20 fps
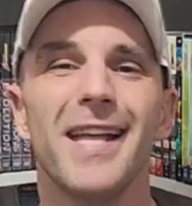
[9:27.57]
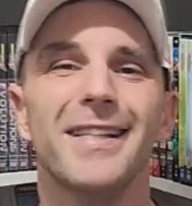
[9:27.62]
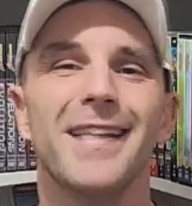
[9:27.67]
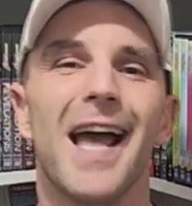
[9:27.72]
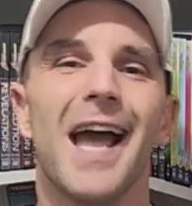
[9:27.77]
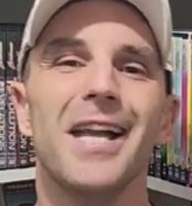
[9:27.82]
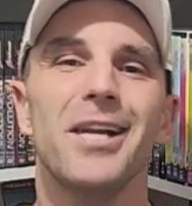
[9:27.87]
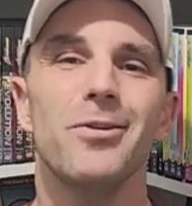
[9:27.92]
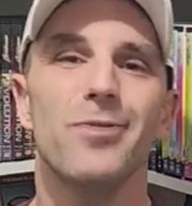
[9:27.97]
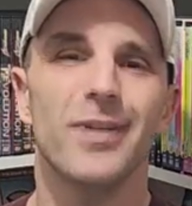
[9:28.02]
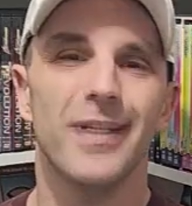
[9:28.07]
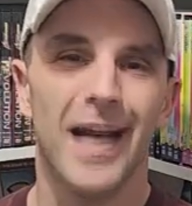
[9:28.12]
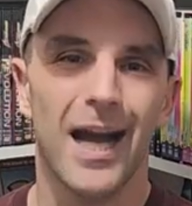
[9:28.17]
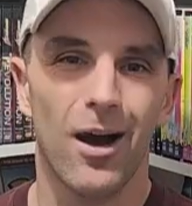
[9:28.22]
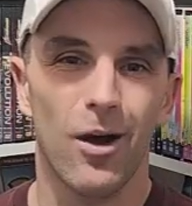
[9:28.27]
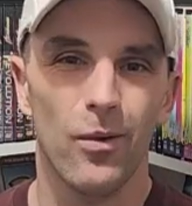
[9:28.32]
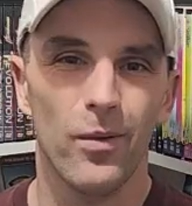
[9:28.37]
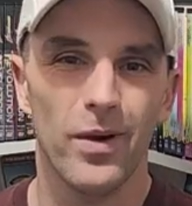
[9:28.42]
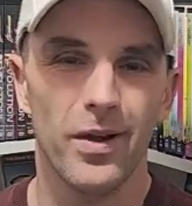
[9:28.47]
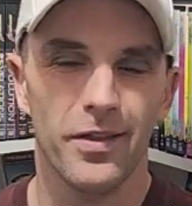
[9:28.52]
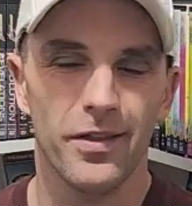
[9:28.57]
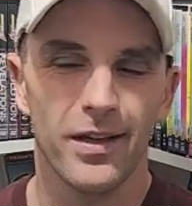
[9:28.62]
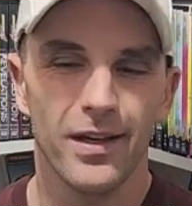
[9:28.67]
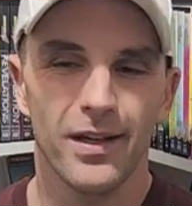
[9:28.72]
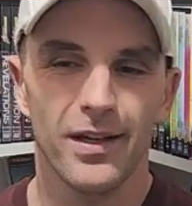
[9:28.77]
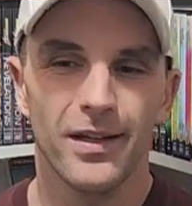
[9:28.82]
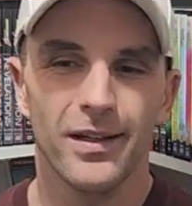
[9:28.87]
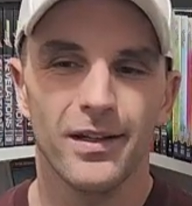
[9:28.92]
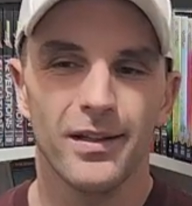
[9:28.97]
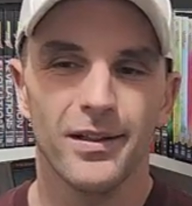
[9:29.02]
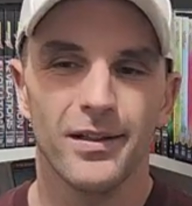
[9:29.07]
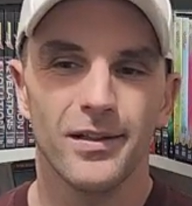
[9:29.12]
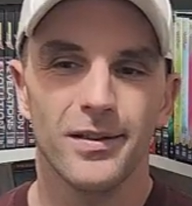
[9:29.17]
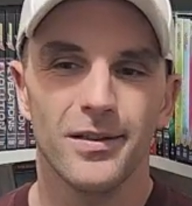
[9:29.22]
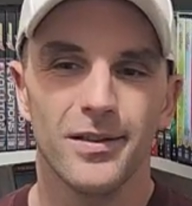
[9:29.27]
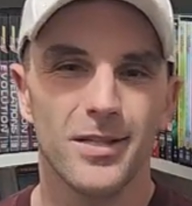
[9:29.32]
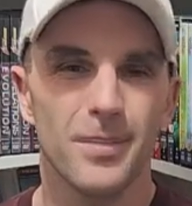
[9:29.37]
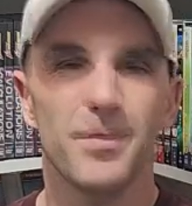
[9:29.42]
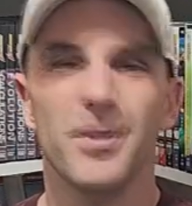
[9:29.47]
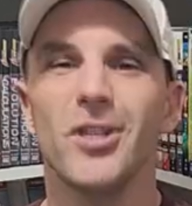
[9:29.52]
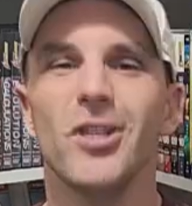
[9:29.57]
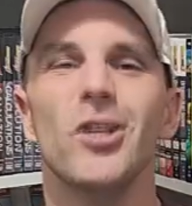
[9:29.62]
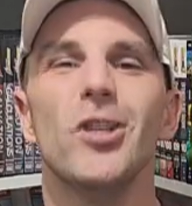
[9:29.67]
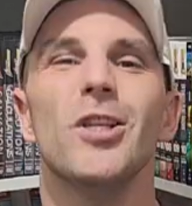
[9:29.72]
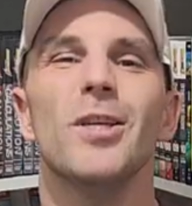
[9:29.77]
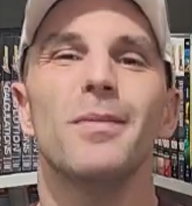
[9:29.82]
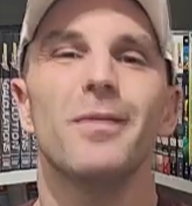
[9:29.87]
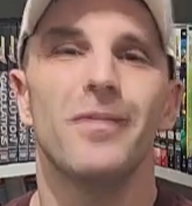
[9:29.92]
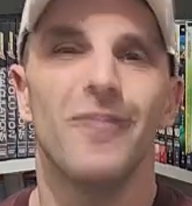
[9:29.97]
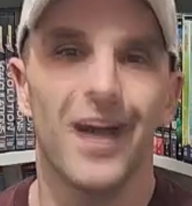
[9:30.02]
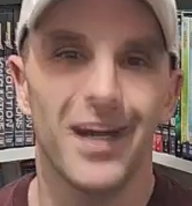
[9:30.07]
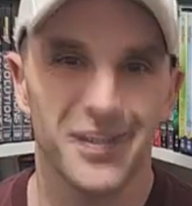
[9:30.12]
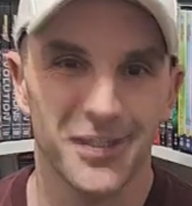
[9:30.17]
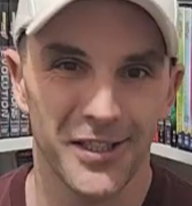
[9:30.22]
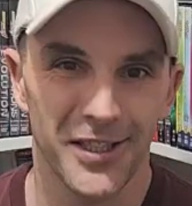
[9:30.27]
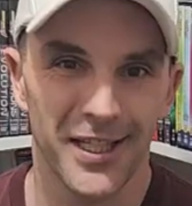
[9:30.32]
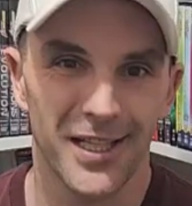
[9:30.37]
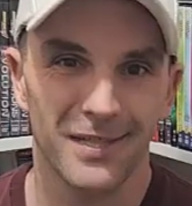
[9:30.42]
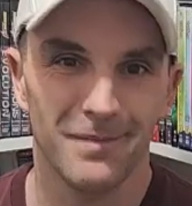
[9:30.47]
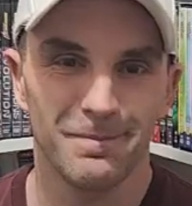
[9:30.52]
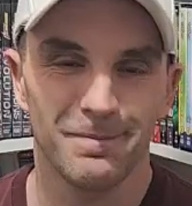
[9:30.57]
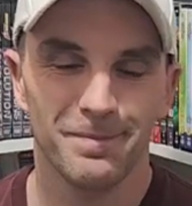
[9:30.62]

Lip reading: that into account with some of the YouTube advice you get.